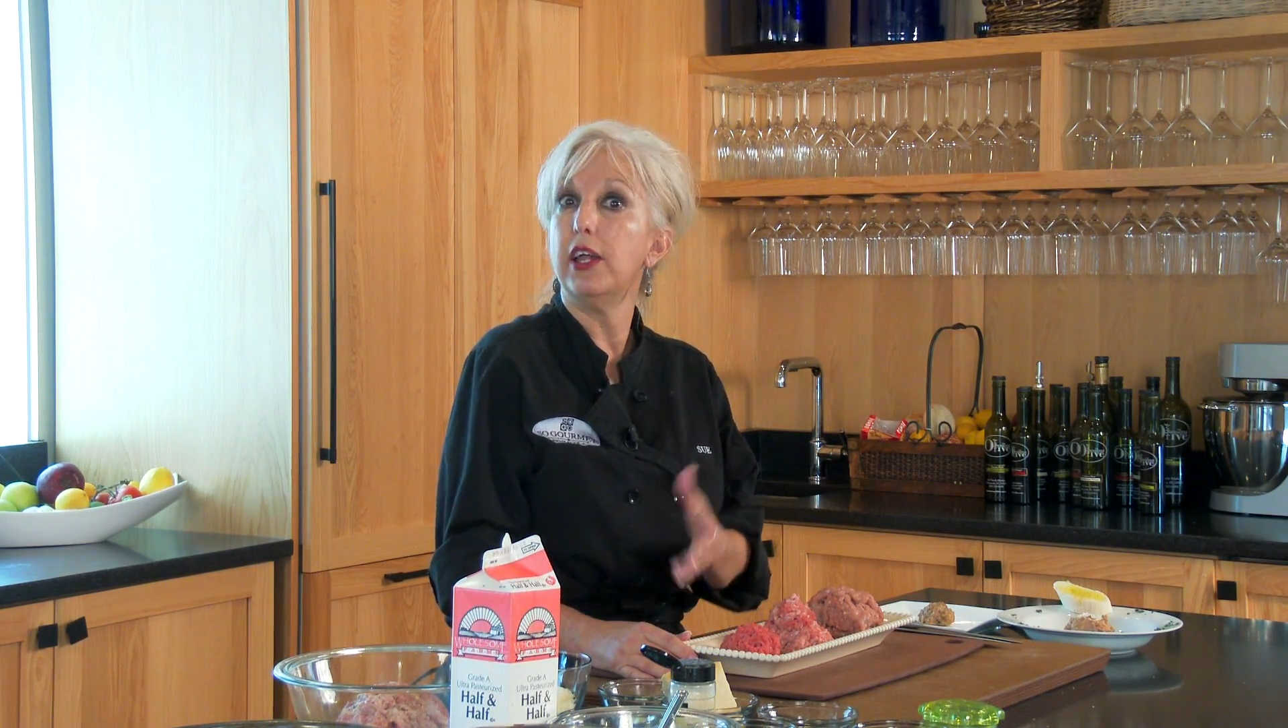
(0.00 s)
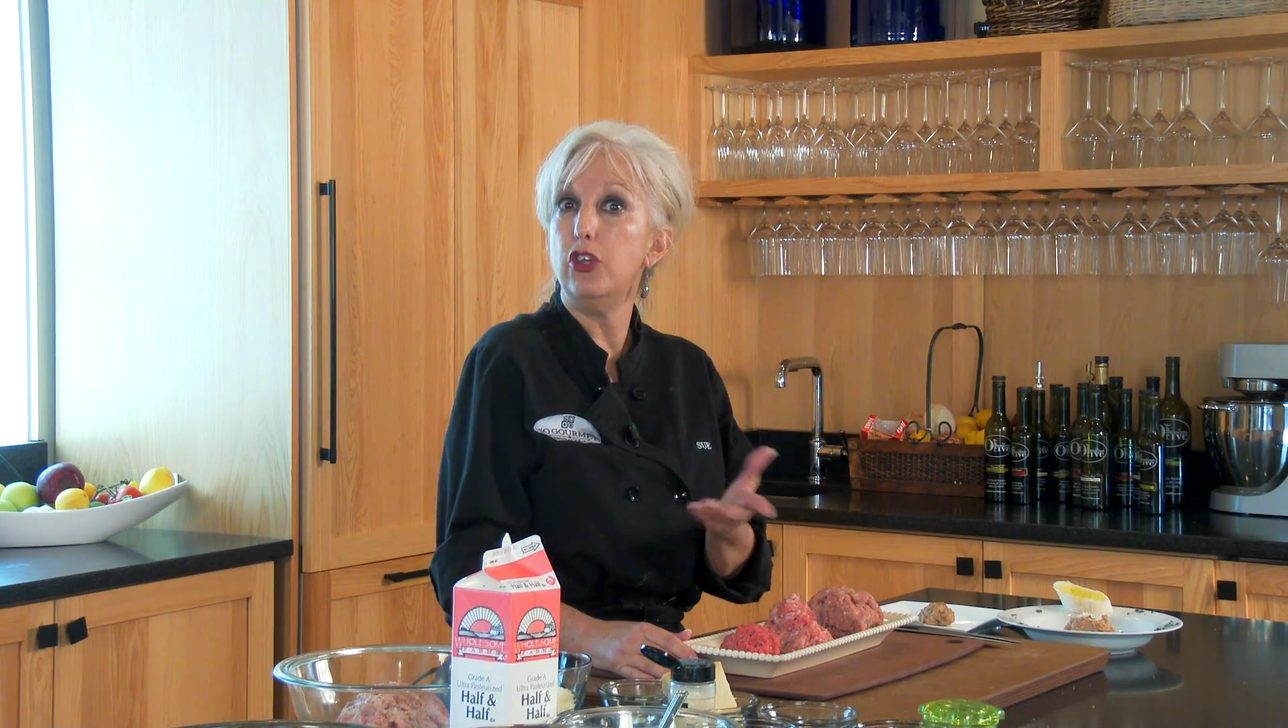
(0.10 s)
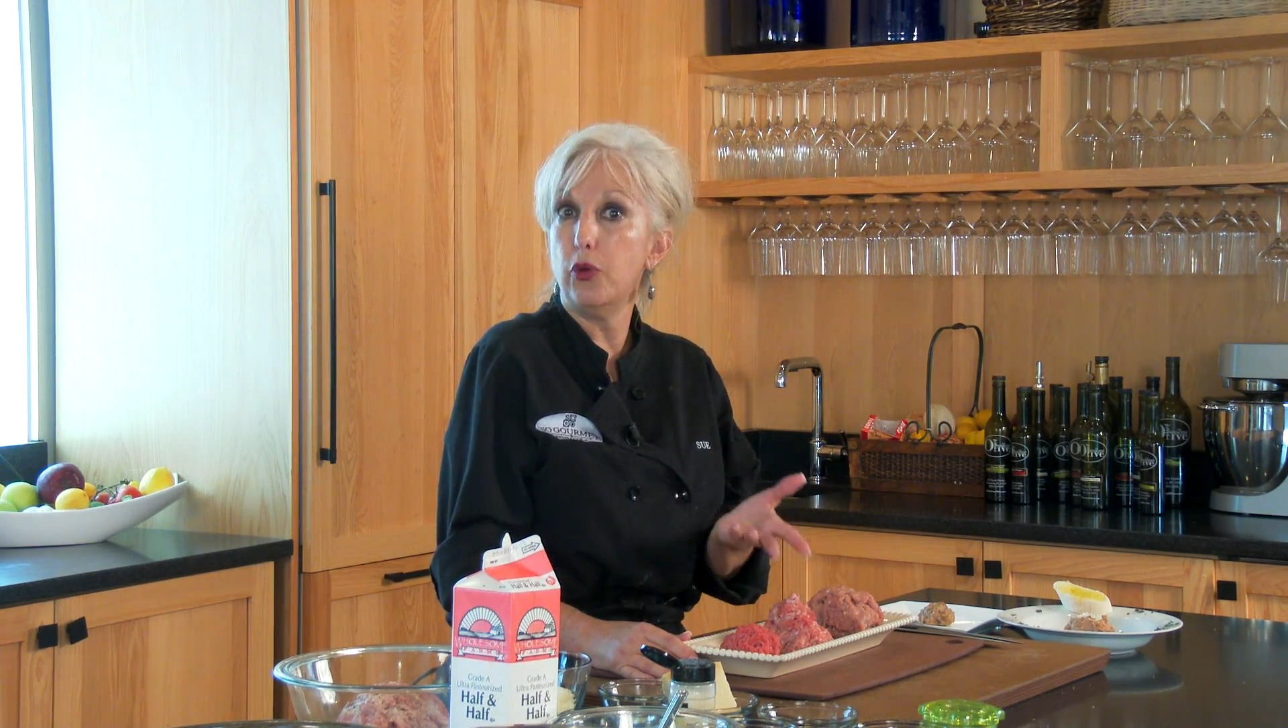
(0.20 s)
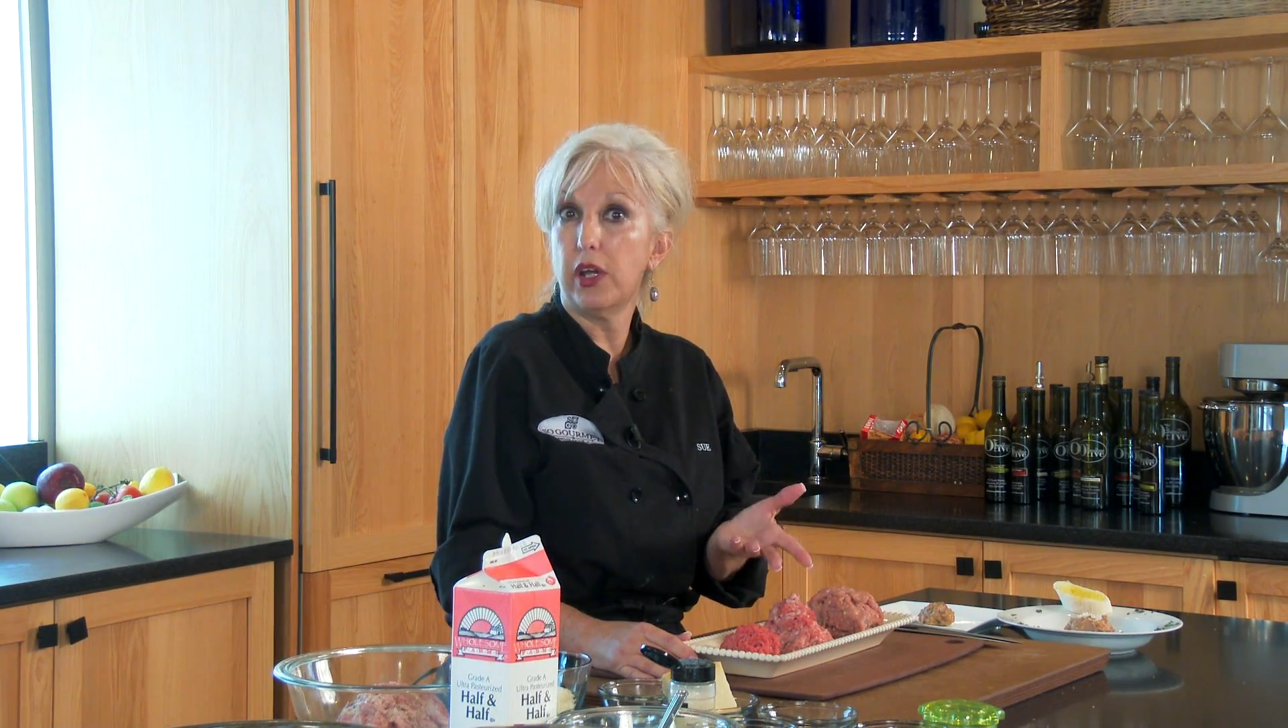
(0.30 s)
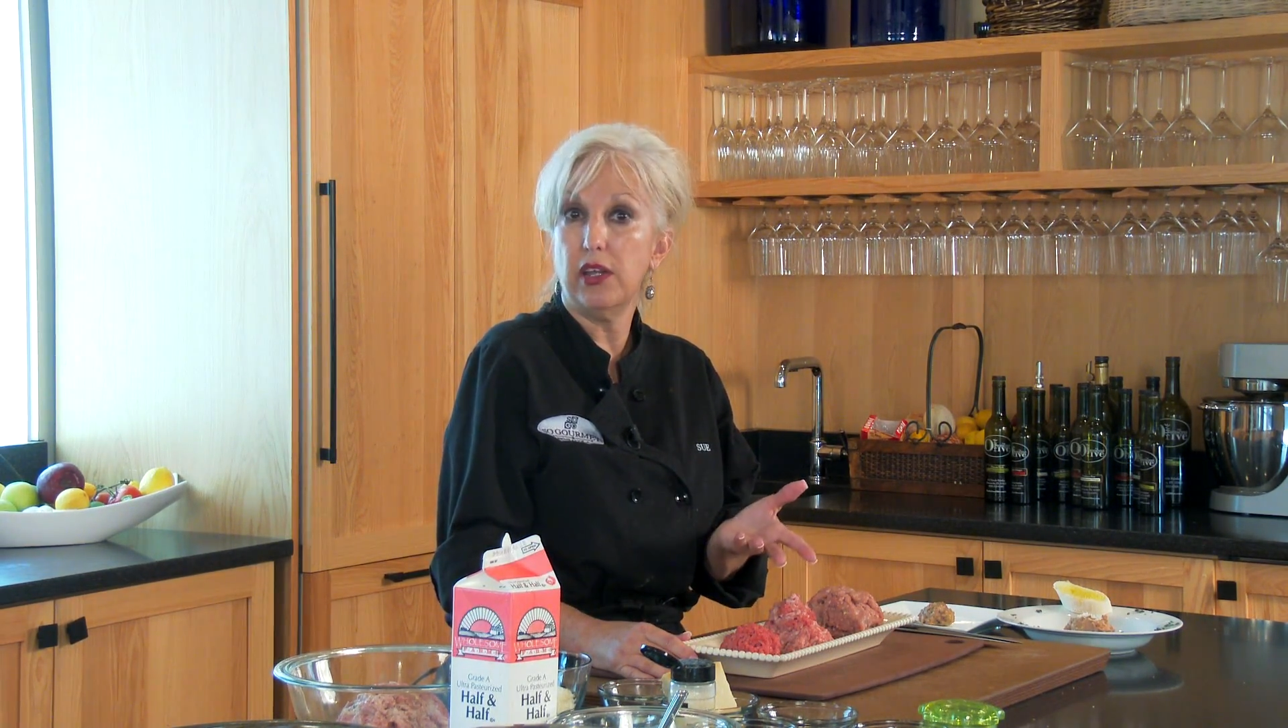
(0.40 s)

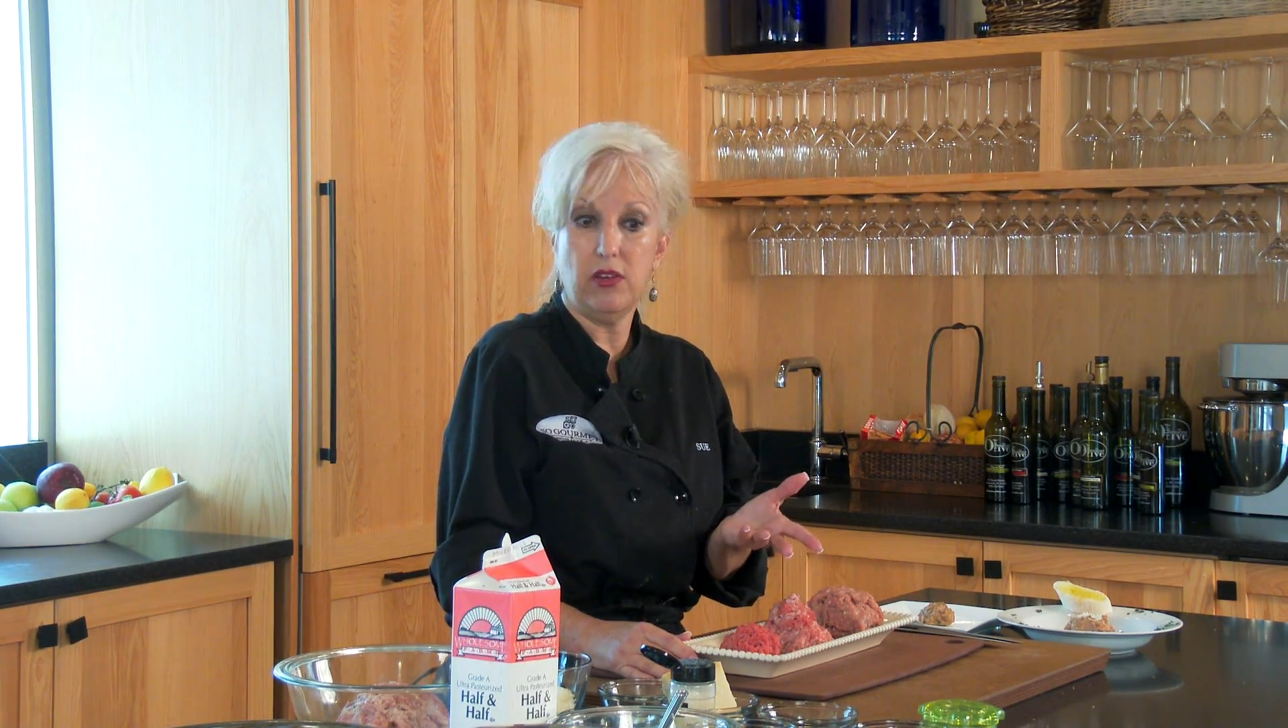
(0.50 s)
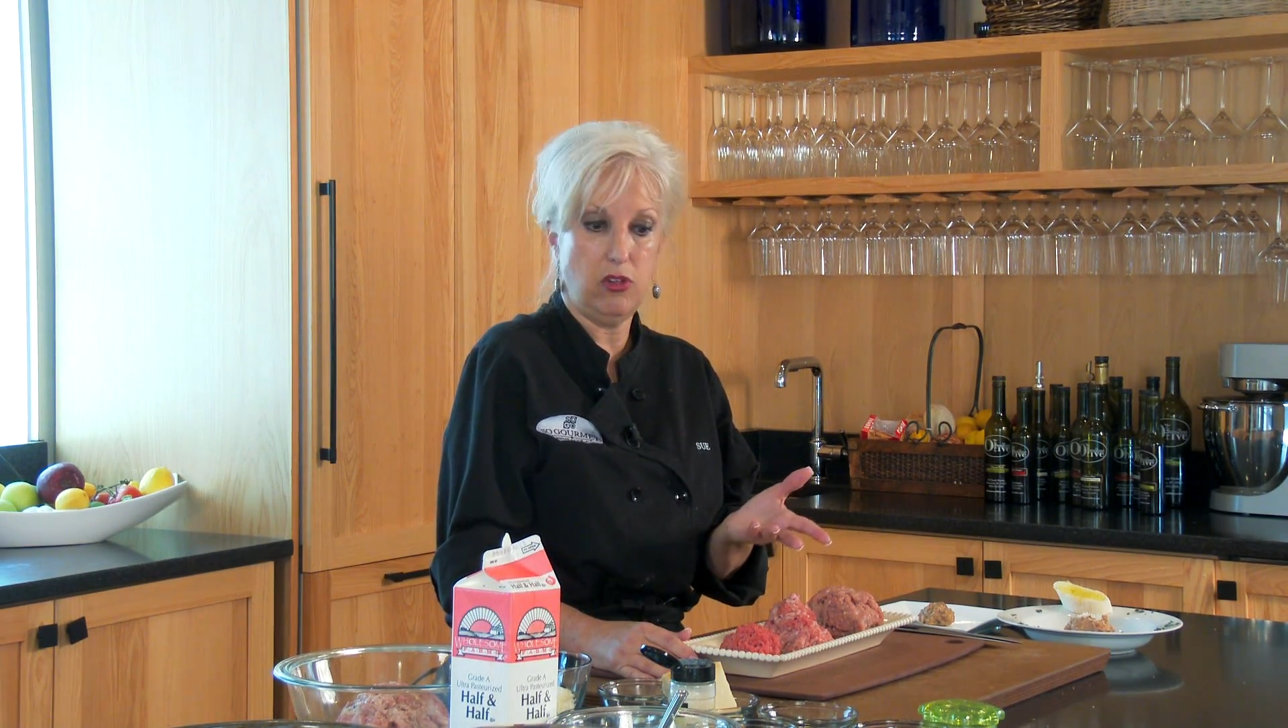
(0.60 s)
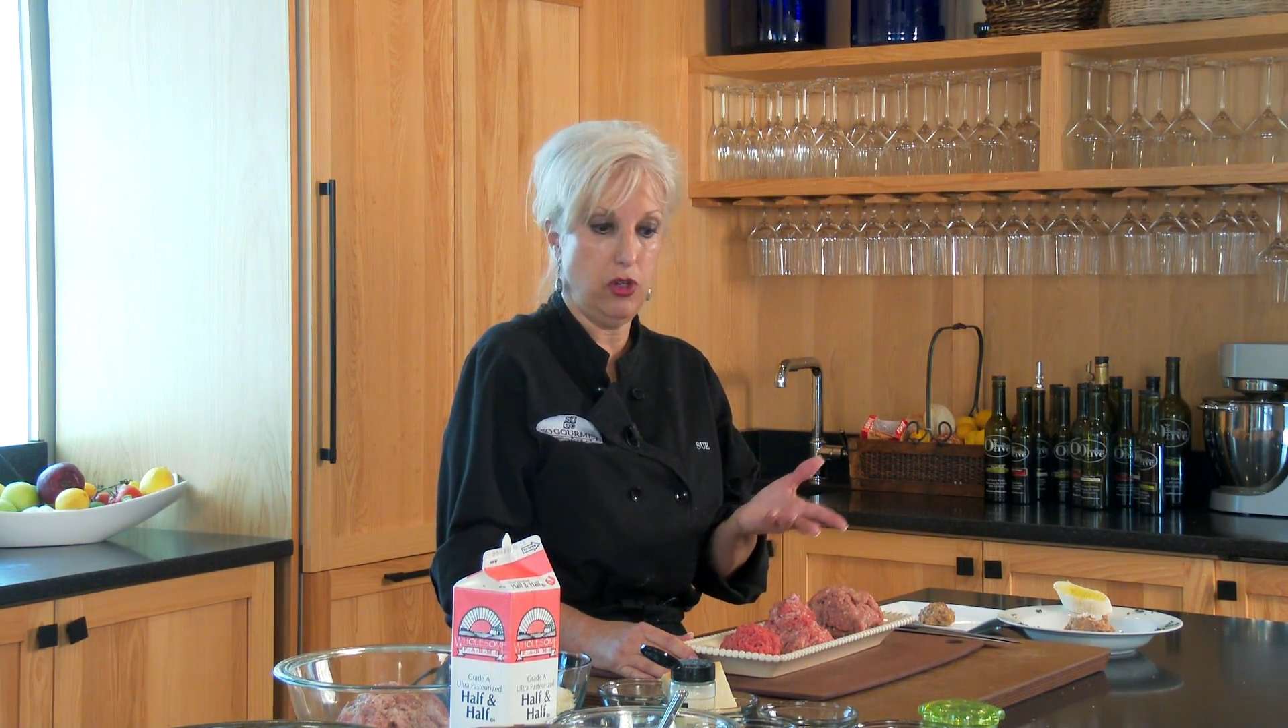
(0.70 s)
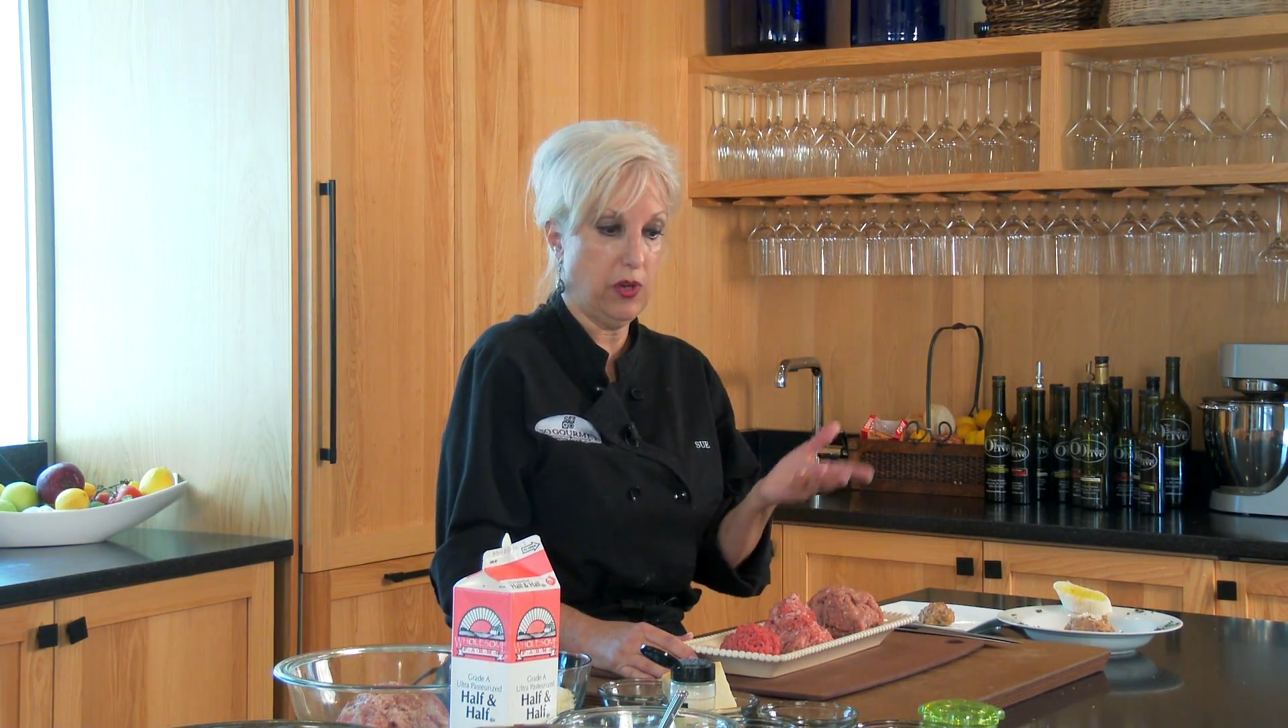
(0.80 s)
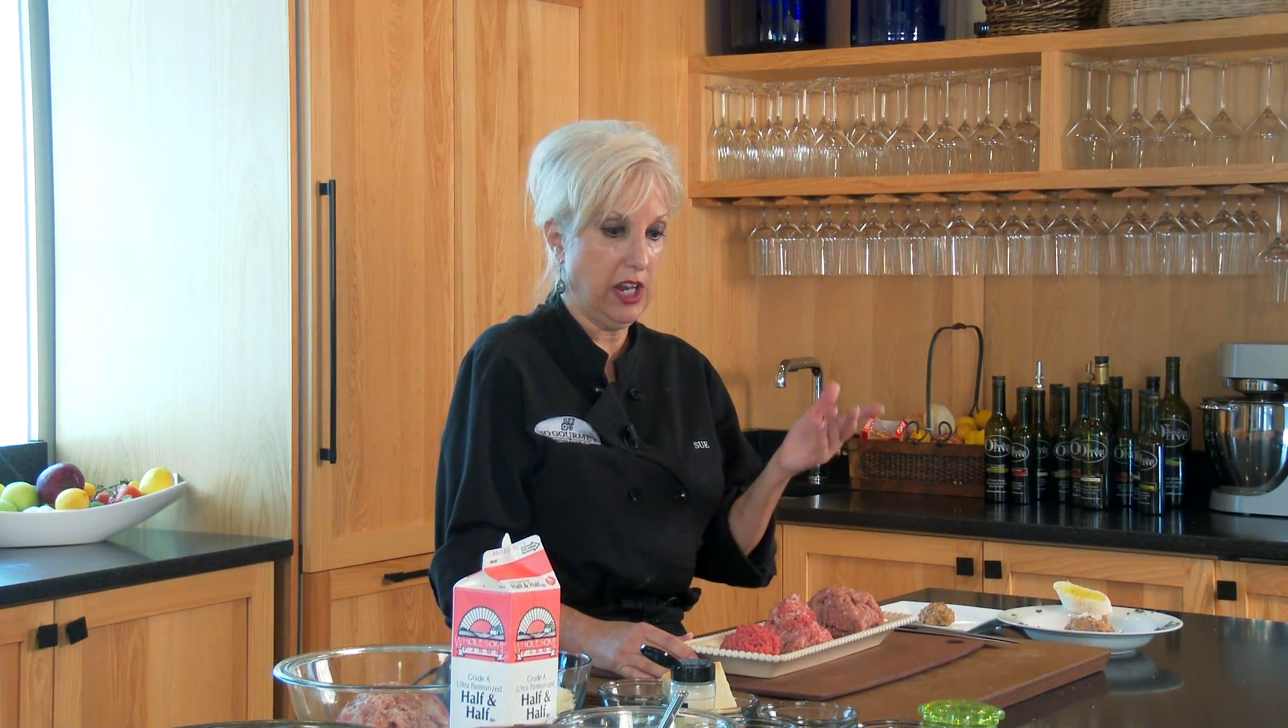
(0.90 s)
and you
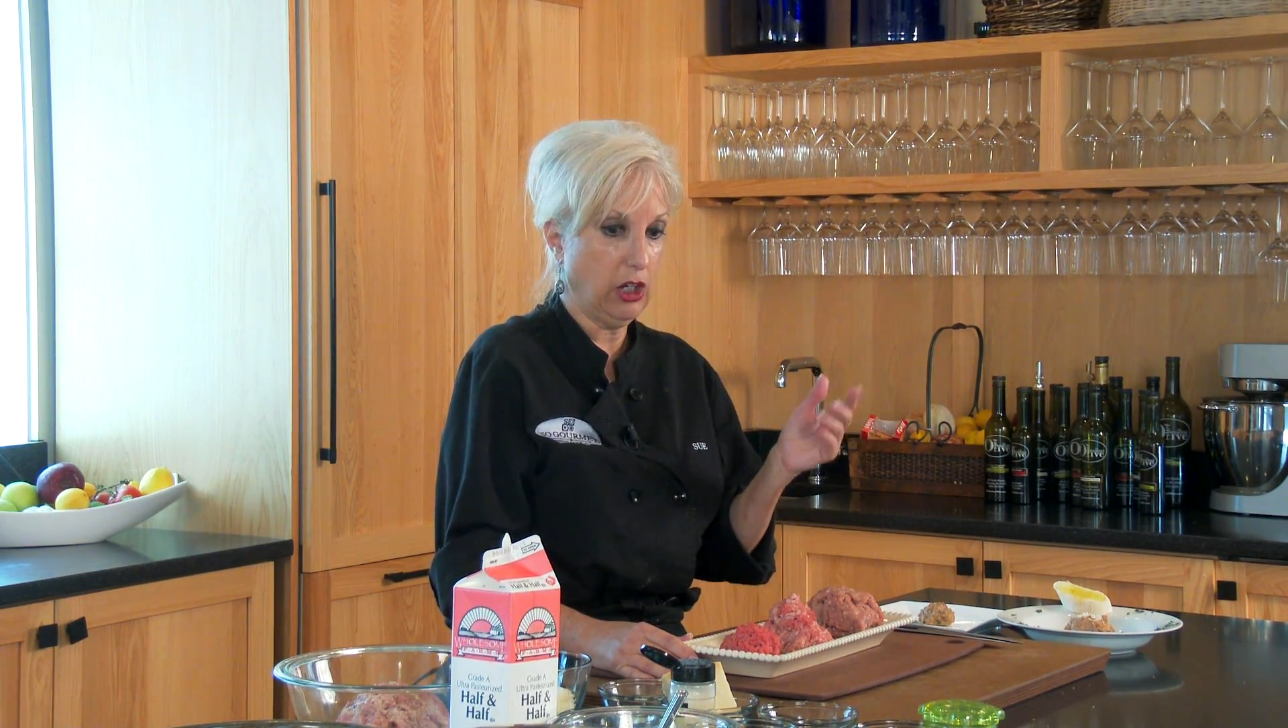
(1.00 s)
can